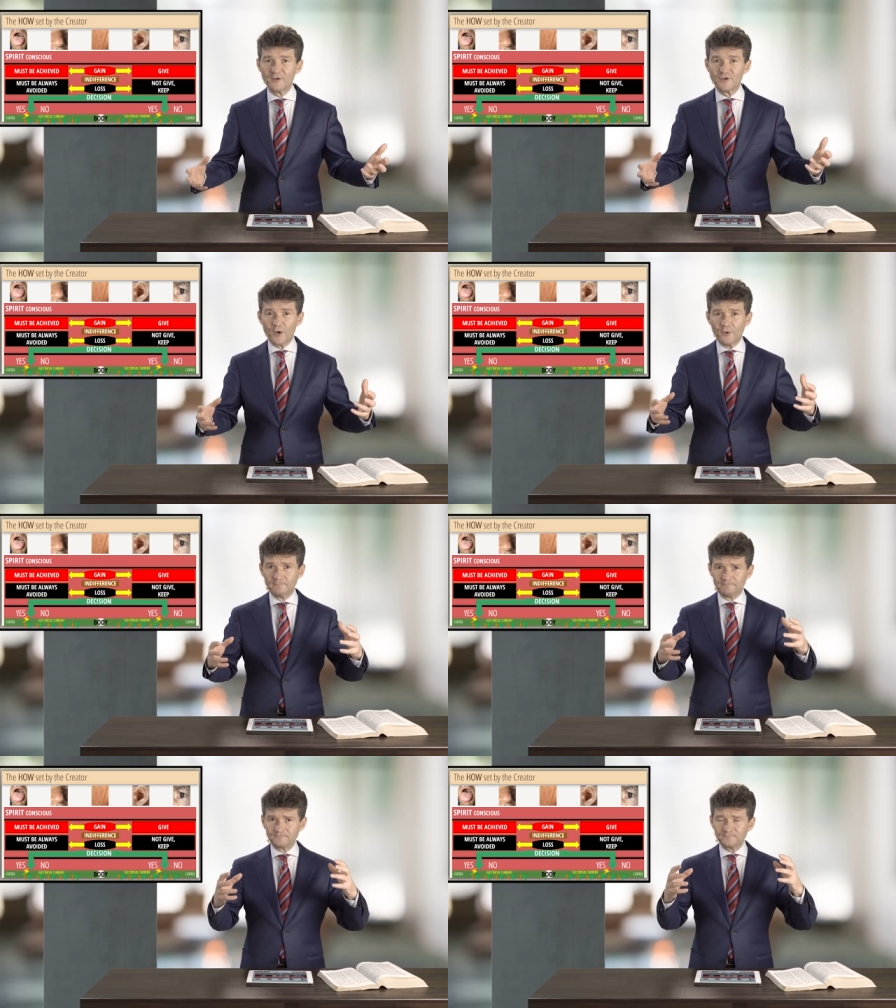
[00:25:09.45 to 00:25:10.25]

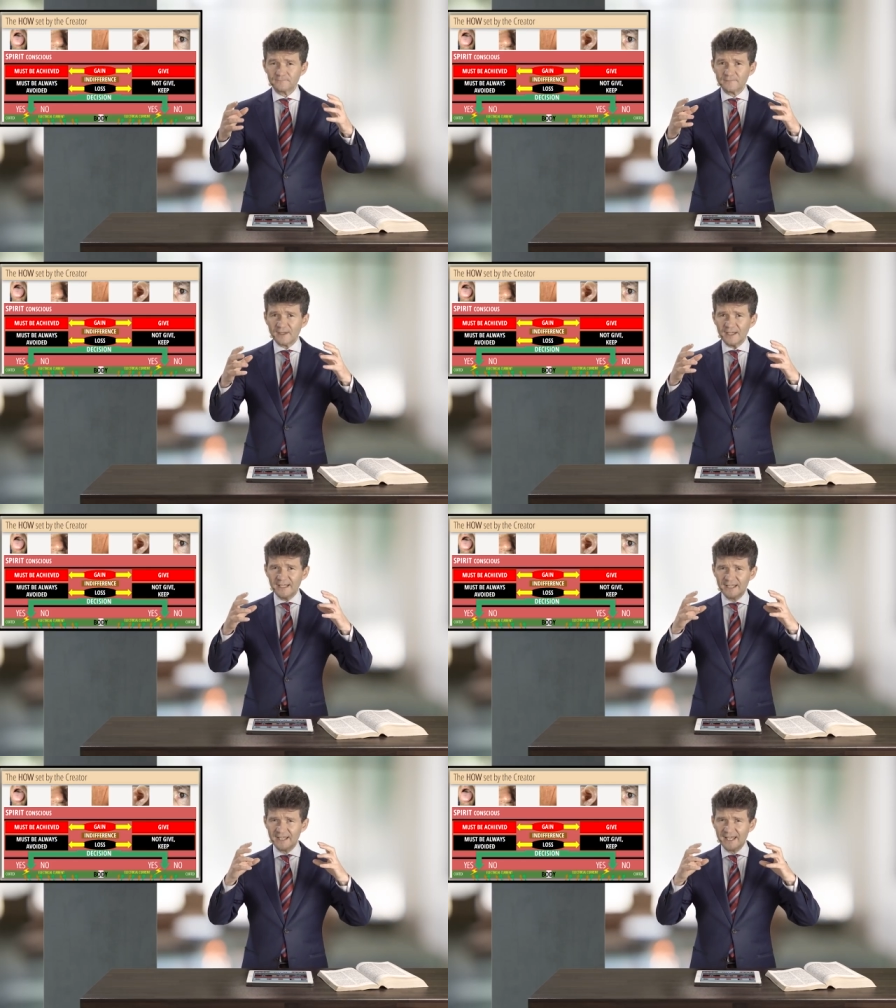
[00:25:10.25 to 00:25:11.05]
So
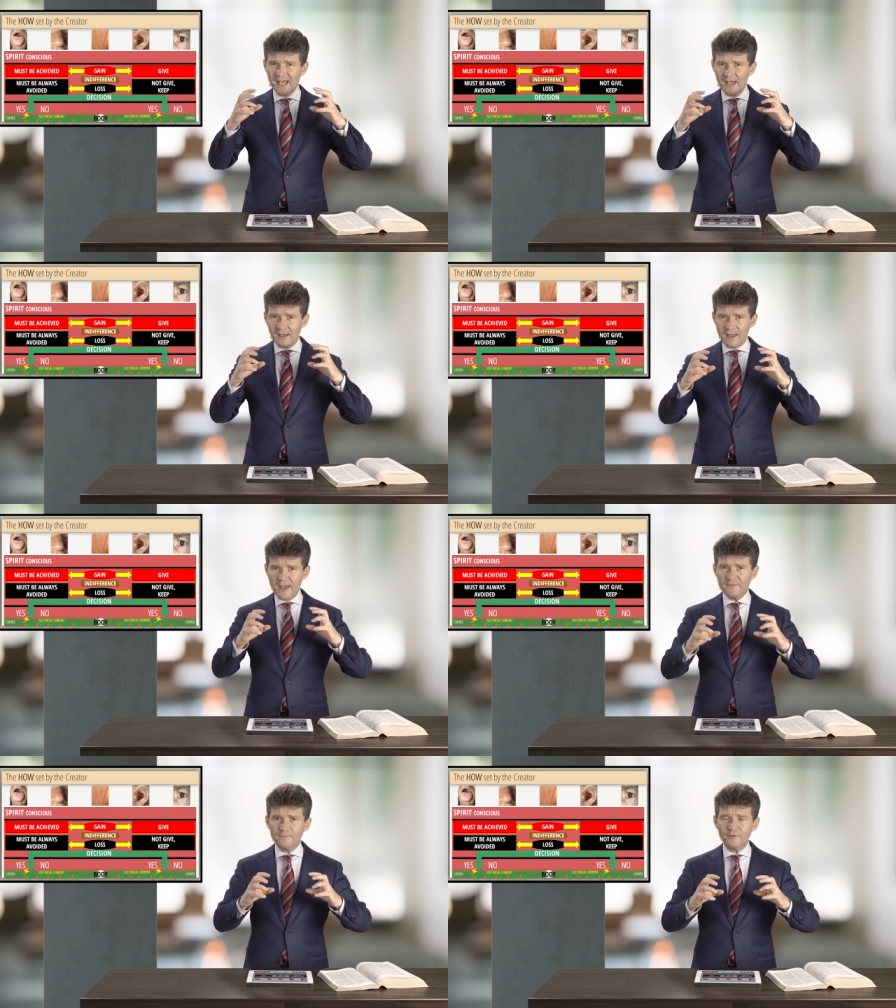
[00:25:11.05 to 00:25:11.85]

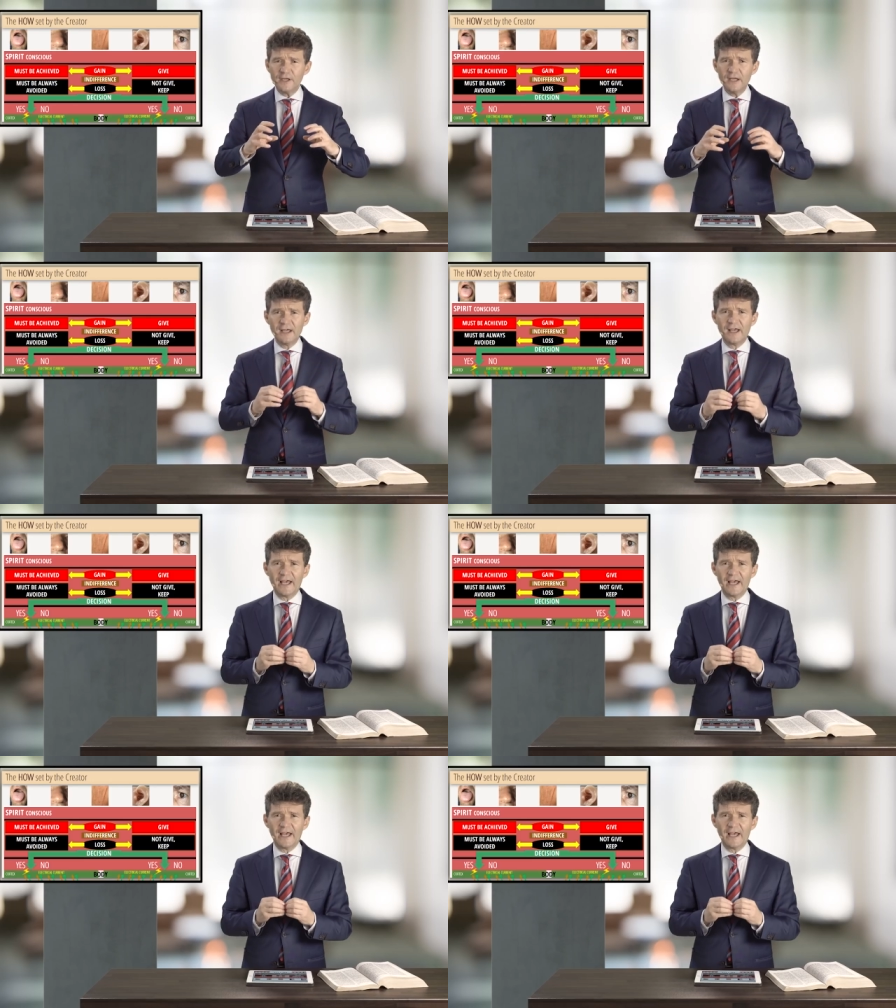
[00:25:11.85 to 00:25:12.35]
every